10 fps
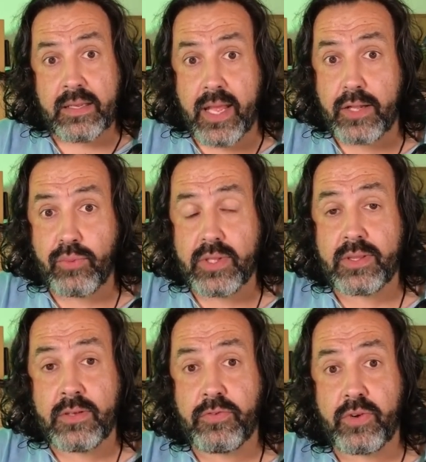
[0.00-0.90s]
that will
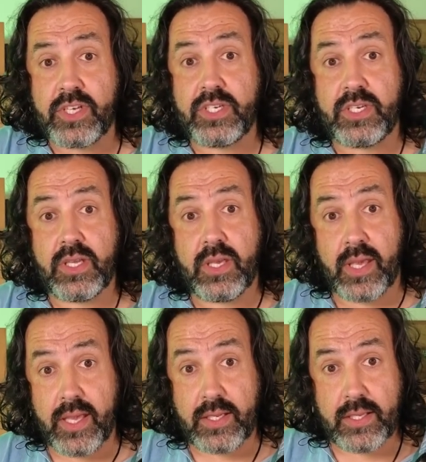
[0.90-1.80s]

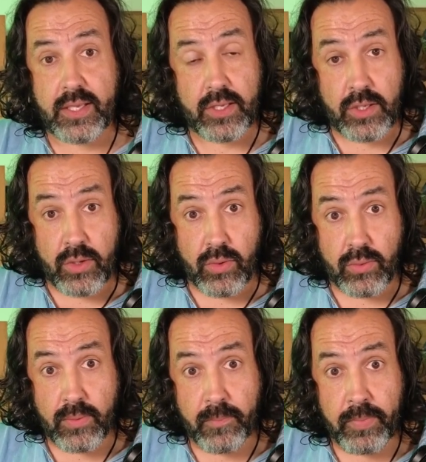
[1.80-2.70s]
differentiate
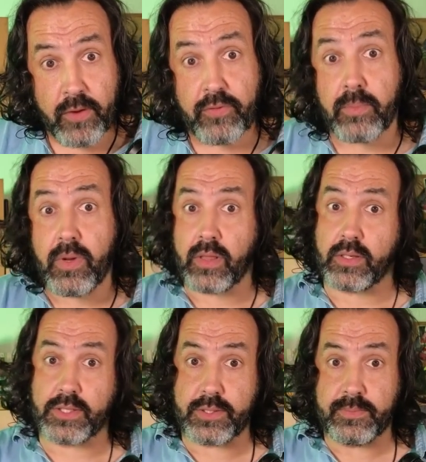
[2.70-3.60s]
you from
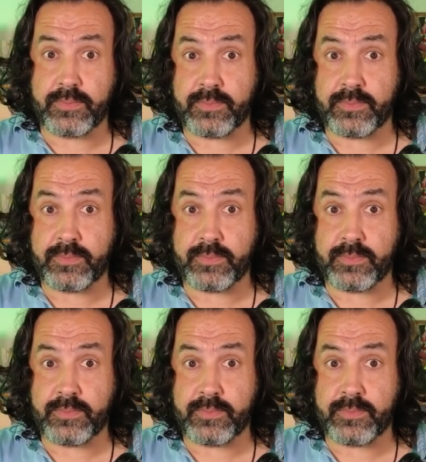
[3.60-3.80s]
others.